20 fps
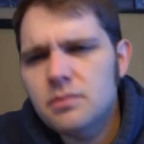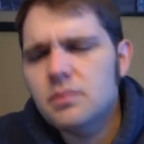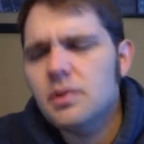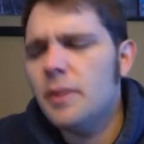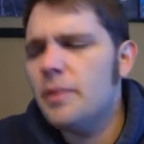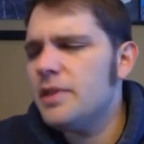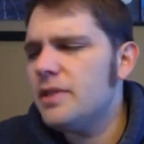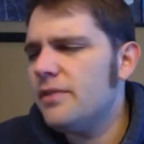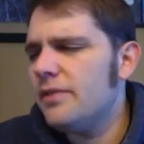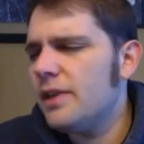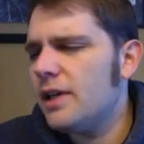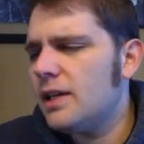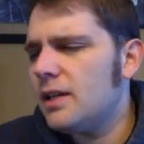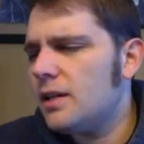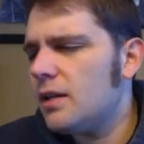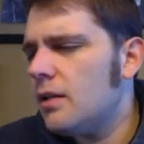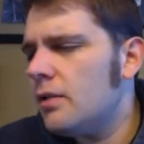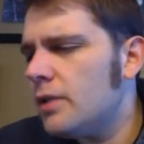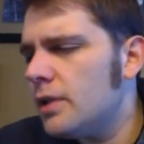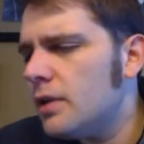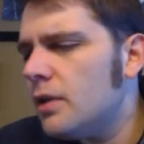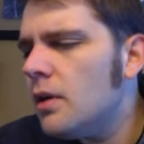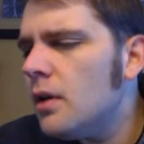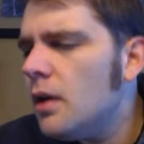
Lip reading: I must have forgotten to code it.